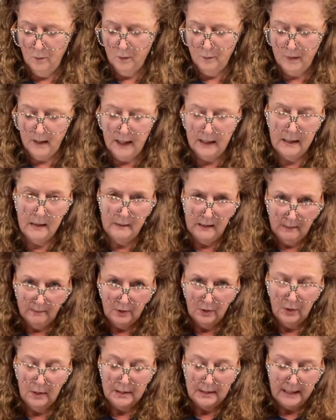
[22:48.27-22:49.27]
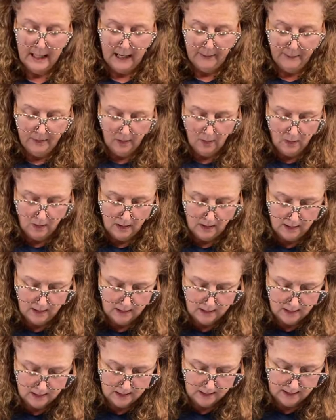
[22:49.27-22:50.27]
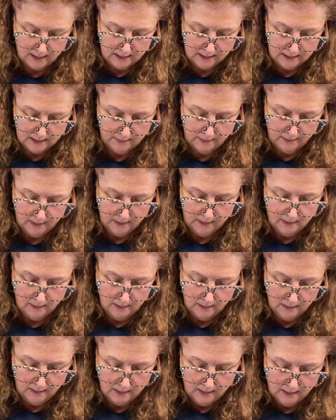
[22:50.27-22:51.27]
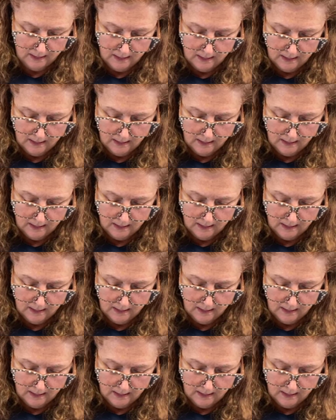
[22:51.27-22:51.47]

with paint, and then I'm just gonna tap it on and just get some little